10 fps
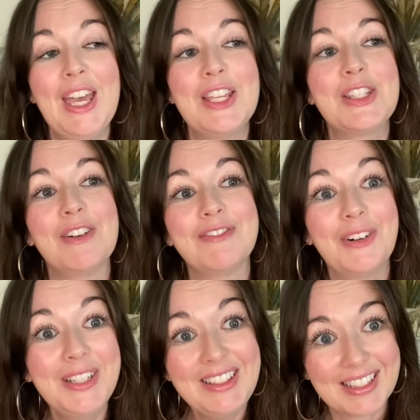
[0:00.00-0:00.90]
to
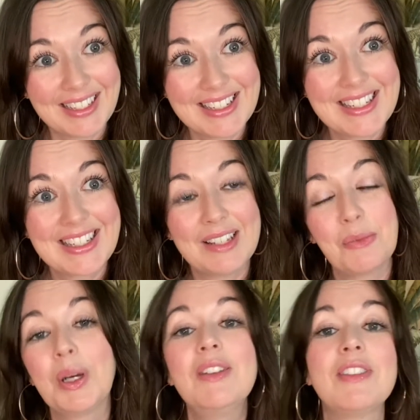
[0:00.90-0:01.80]
avoid this,
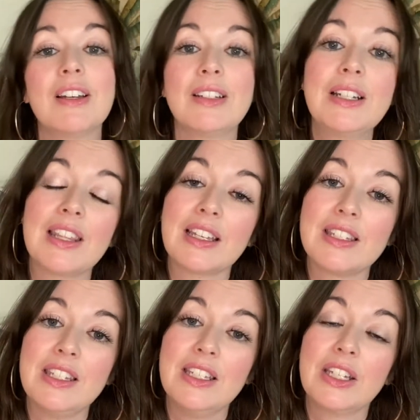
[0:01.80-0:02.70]
one of the other things
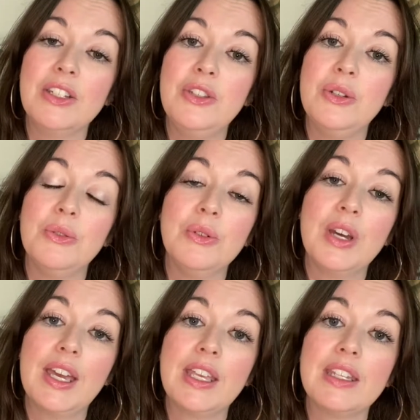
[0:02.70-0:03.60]
that you can do
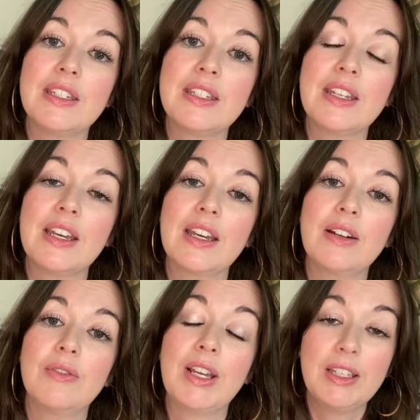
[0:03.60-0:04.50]
is
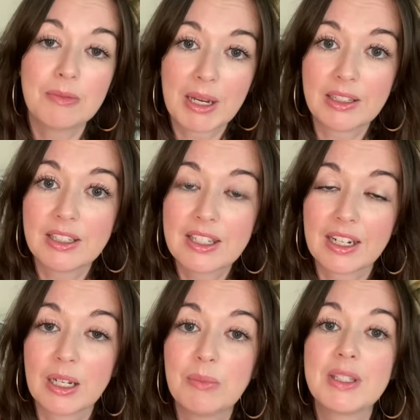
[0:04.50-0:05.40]
write your
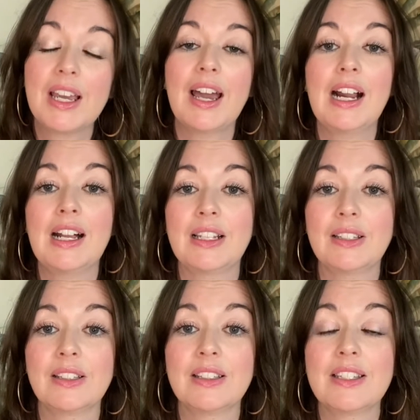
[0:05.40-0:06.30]
manuscript
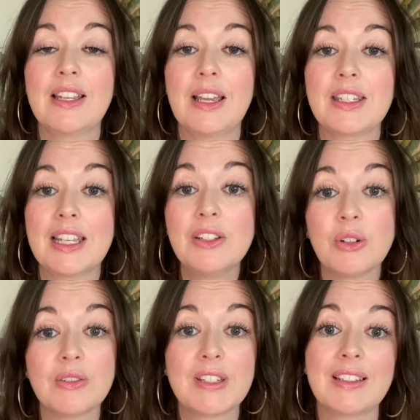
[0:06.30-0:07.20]
and send it
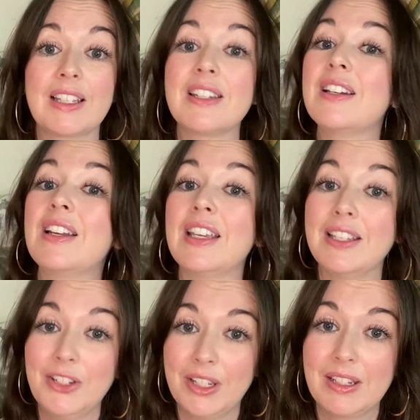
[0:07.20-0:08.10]
off to literary
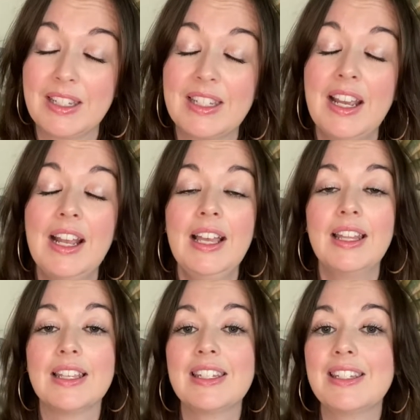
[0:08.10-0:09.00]
agents.
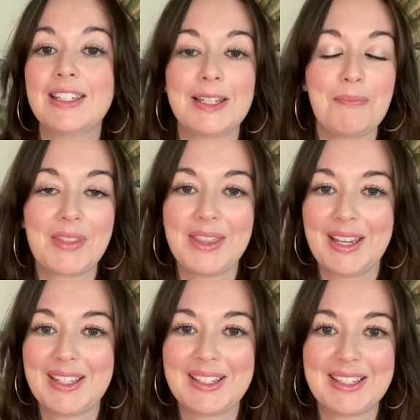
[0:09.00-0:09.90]
This isn't something that
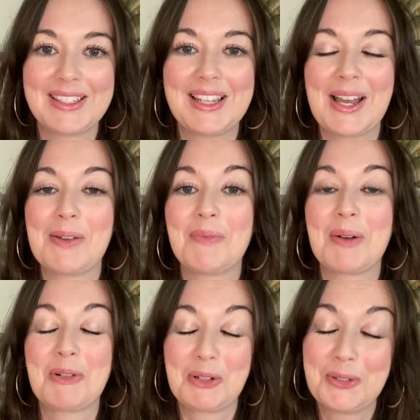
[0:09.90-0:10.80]
I did.
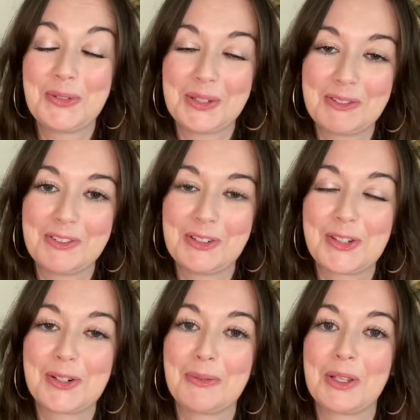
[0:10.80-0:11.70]
I'm going to do it in
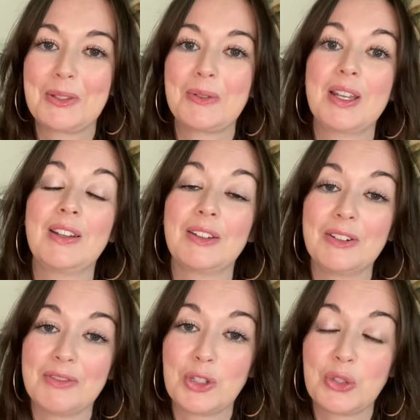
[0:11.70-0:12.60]
future with another
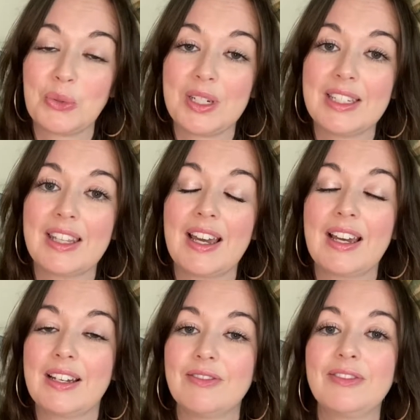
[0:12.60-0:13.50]
of the stories that I
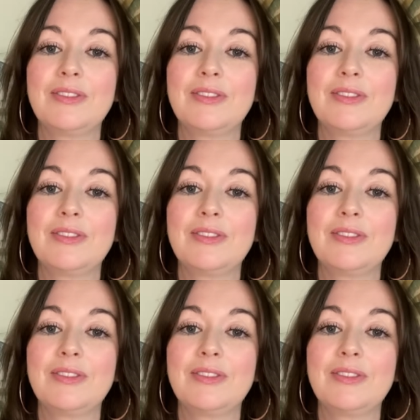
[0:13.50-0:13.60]
have.